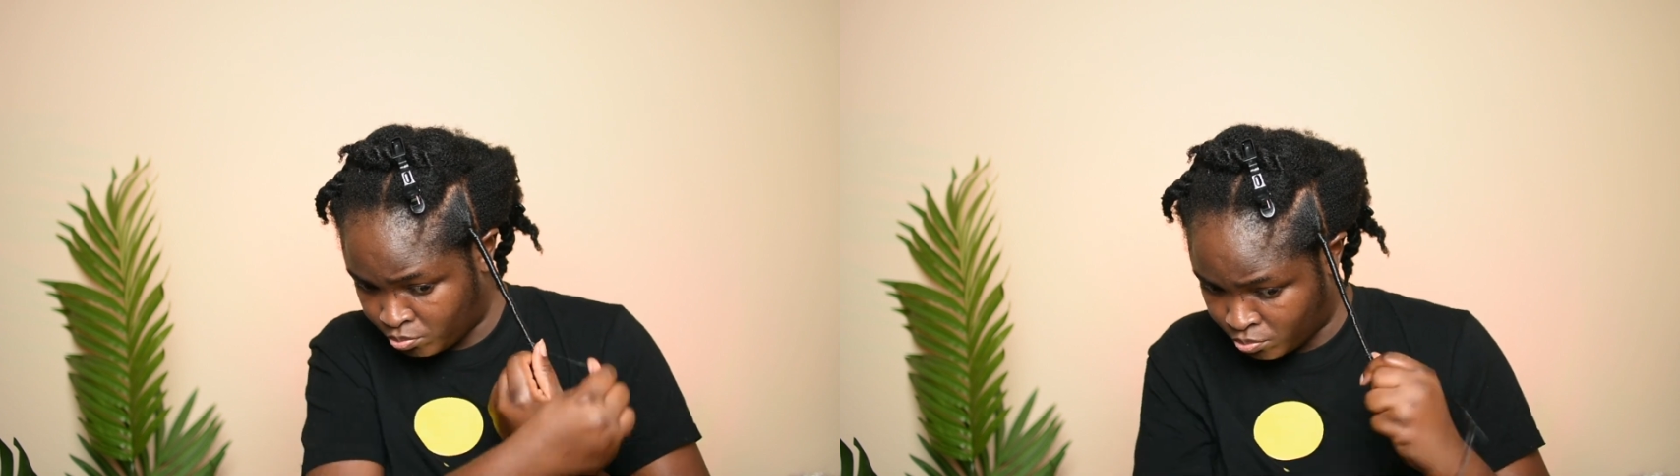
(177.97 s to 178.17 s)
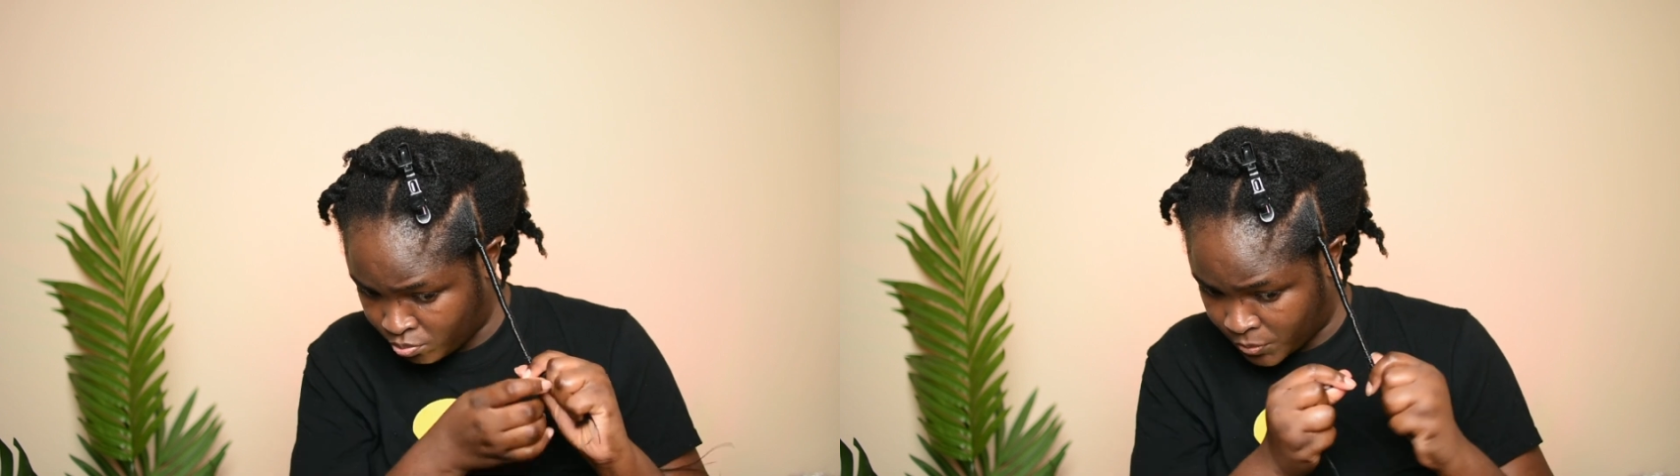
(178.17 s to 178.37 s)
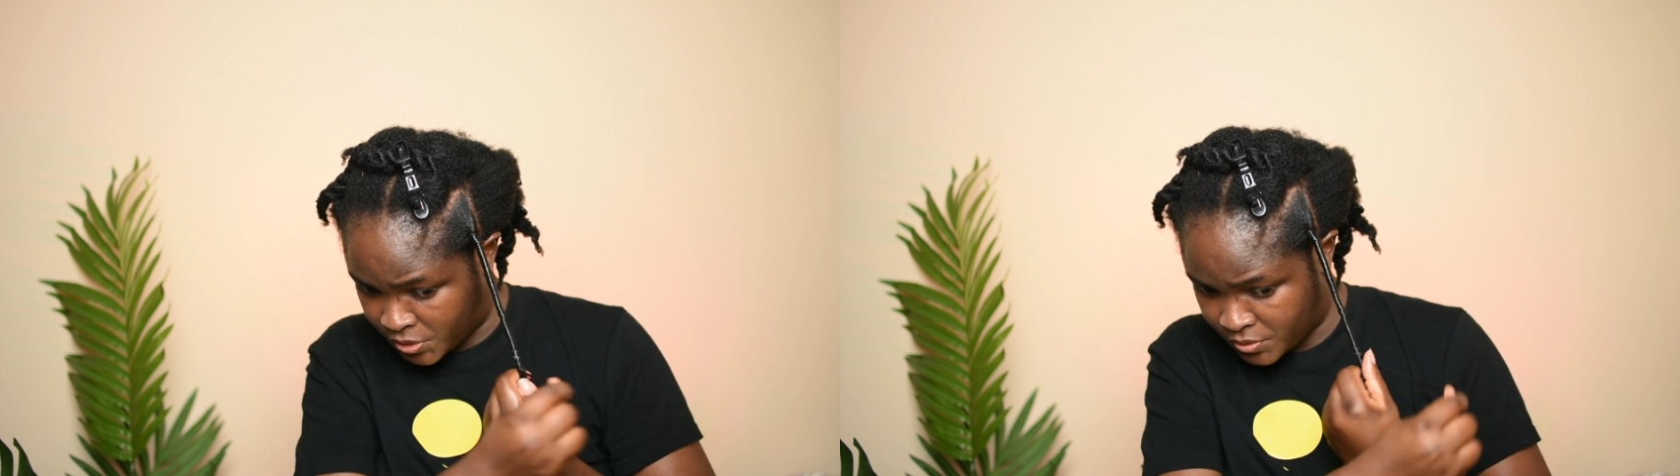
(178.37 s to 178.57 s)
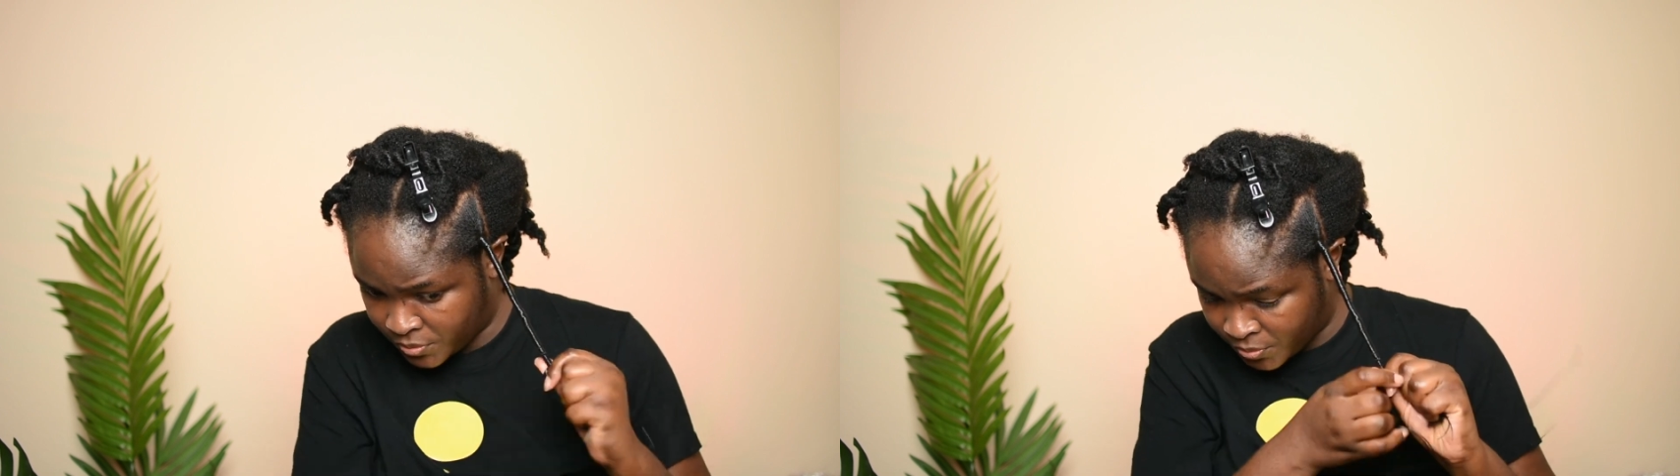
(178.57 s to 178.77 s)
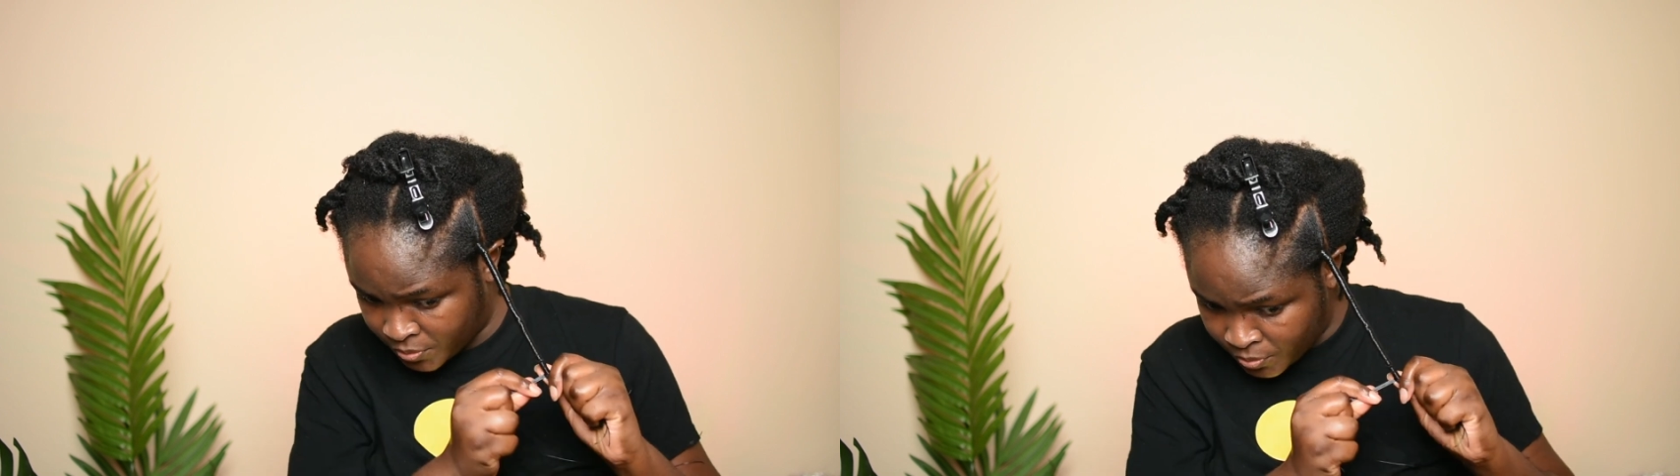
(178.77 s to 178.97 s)
in
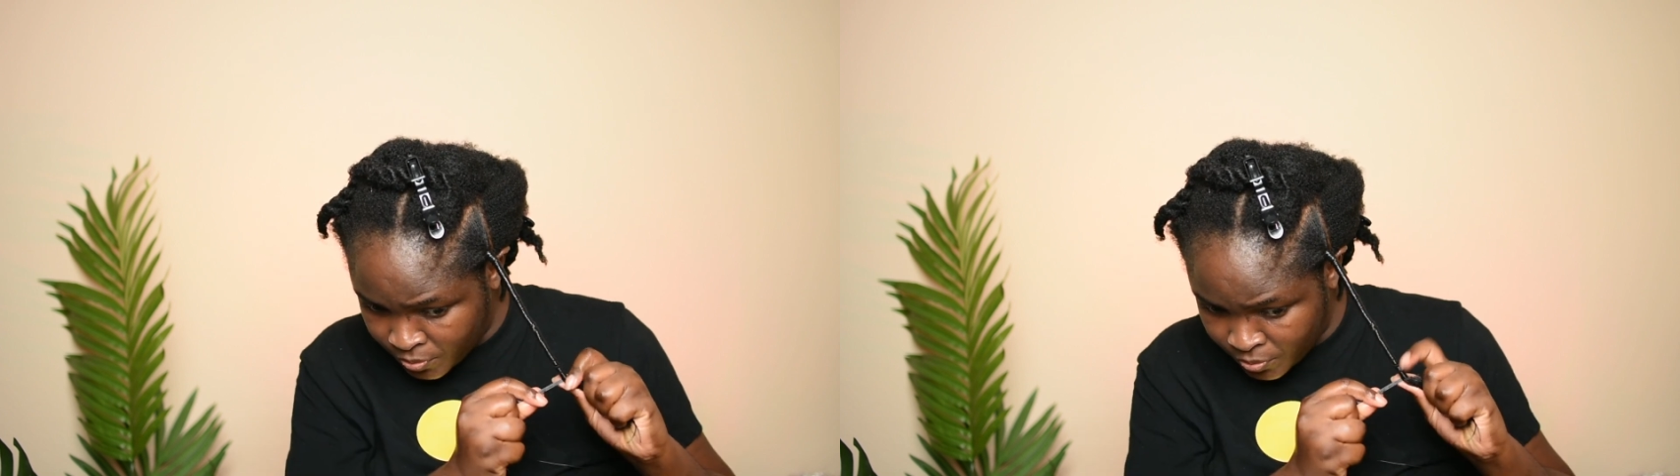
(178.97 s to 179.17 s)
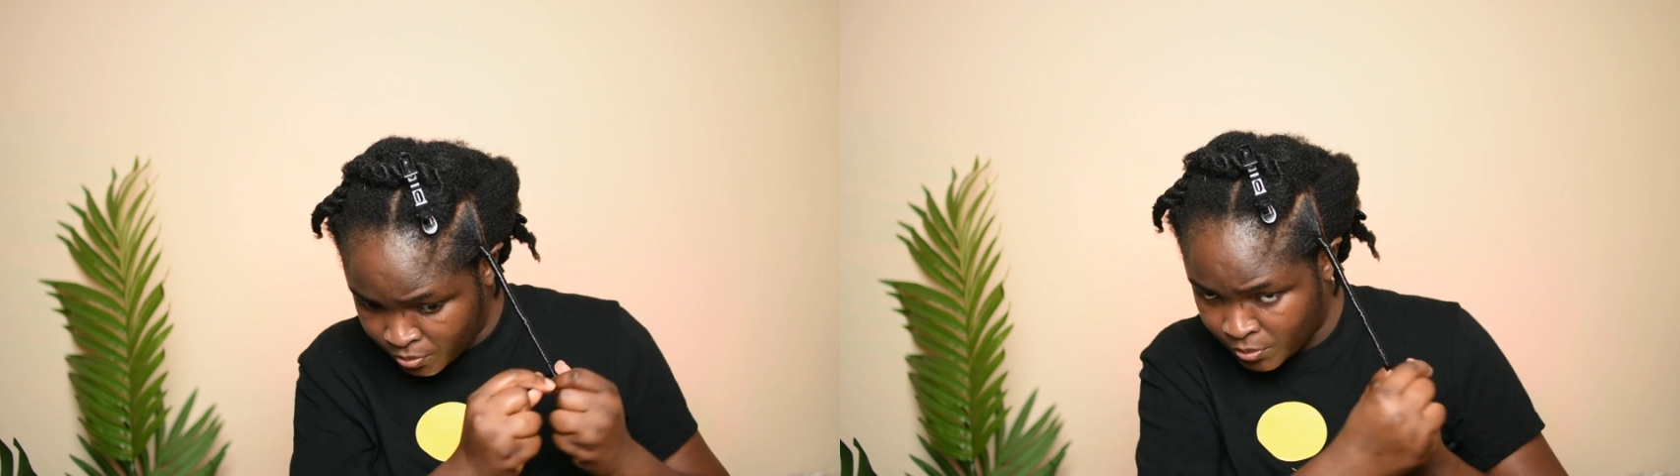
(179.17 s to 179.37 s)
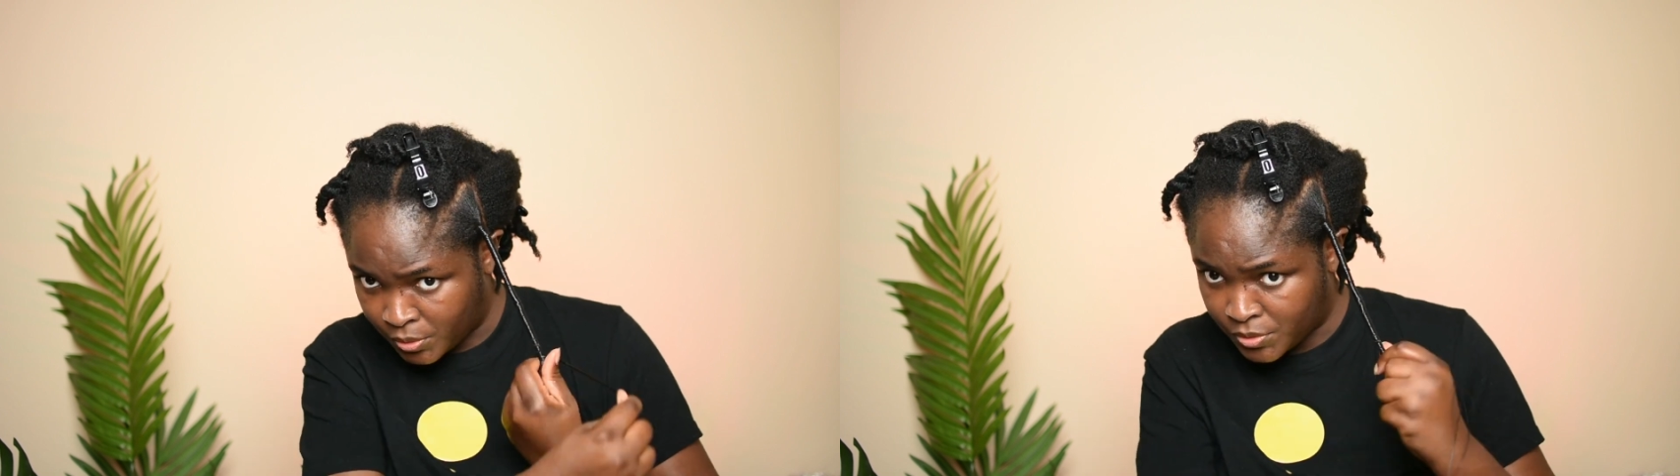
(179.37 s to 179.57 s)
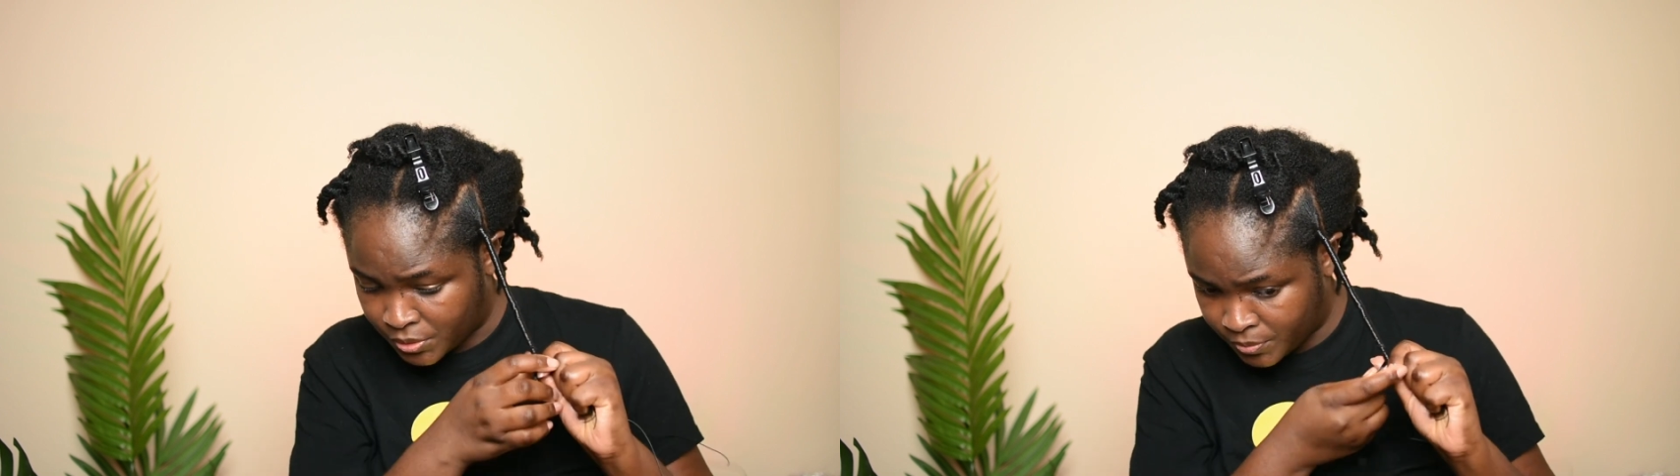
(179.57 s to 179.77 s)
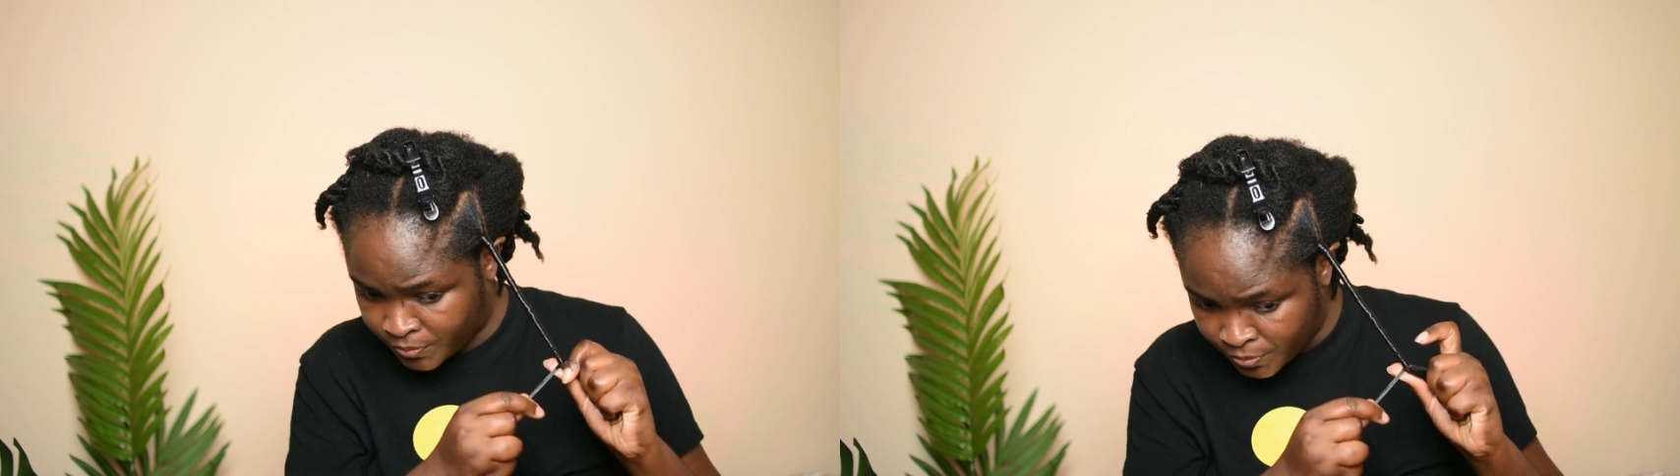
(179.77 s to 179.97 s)

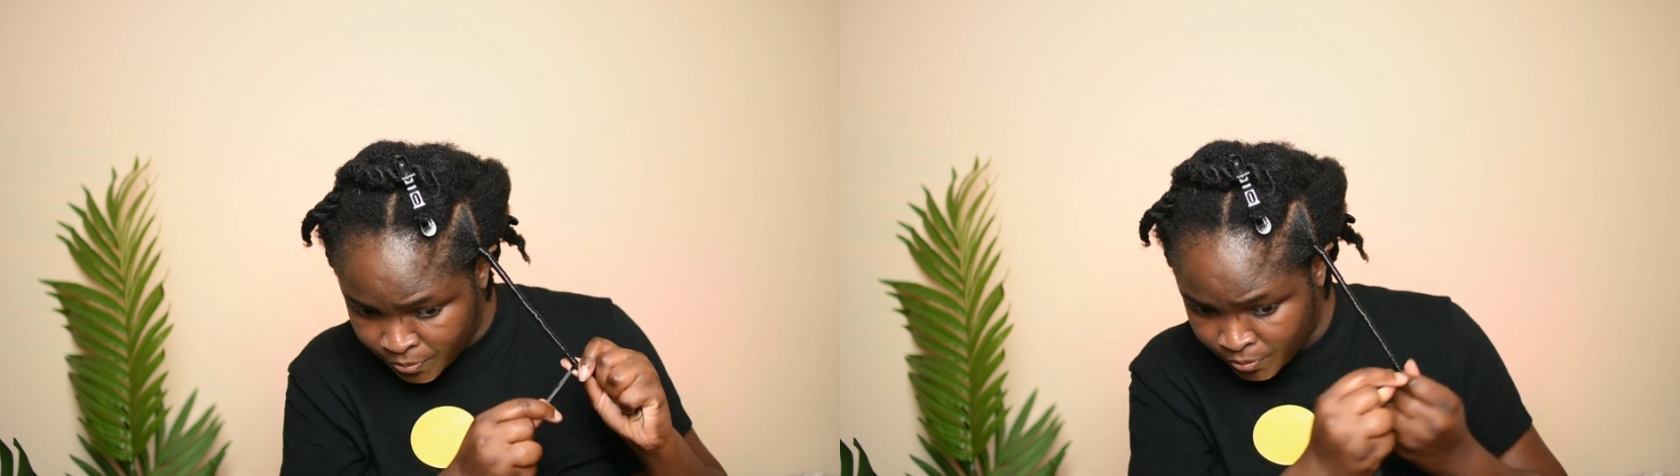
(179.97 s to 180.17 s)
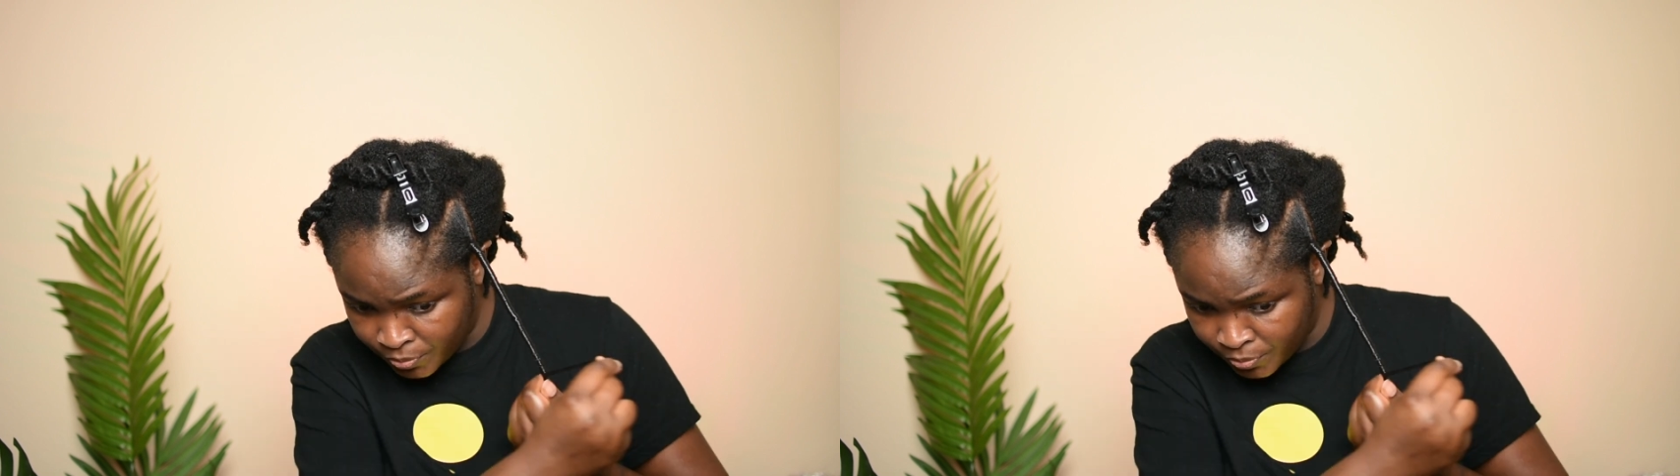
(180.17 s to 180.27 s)
is